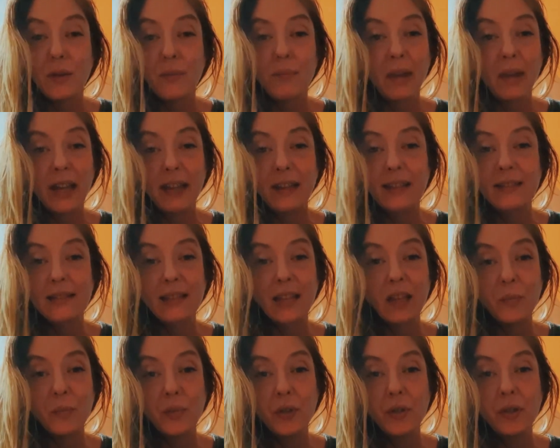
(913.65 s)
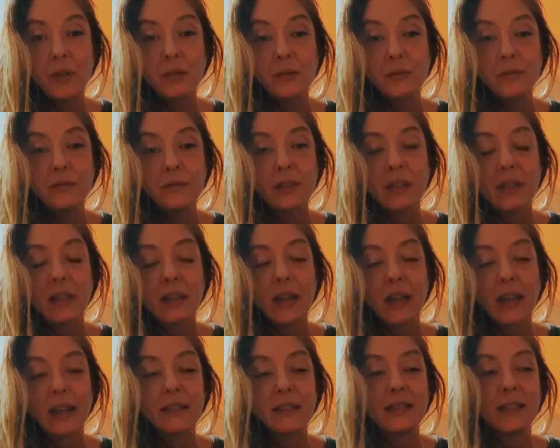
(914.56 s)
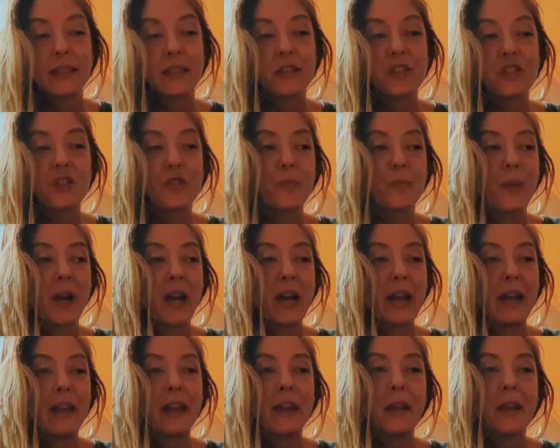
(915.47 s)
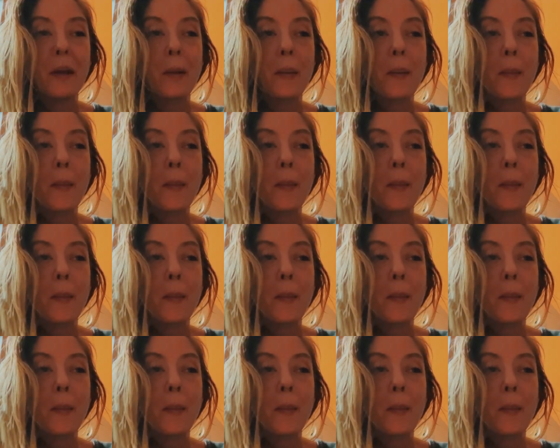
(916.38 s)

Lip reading: by example. I teach by